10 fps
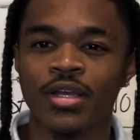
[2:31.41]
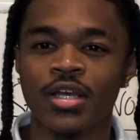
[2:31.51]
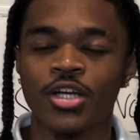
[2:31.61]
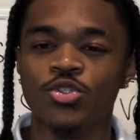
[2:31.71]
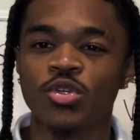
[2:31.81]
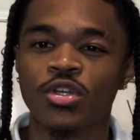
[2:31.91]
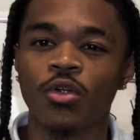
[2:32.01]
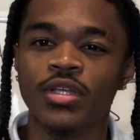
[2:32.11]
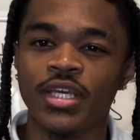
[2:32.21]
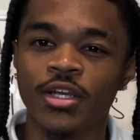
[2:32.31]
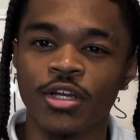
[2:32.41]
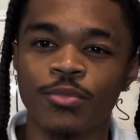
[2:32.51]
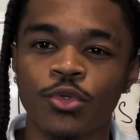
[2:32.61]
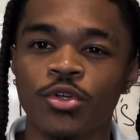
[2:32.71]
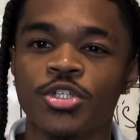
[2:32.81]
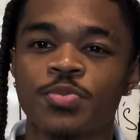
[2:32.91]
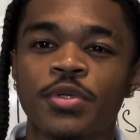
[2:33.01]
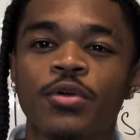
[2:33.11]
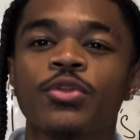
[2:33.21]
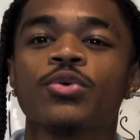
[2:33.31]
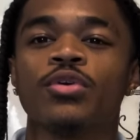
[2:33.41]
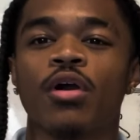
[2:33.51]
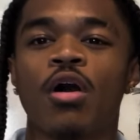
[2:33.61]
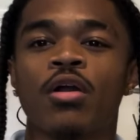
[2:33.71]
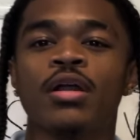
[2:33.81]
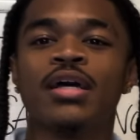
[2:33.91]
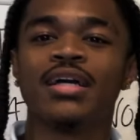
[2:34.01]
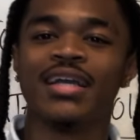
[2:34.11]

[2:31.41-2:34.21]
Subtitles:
because you can only hear him through your spirit, through your heart.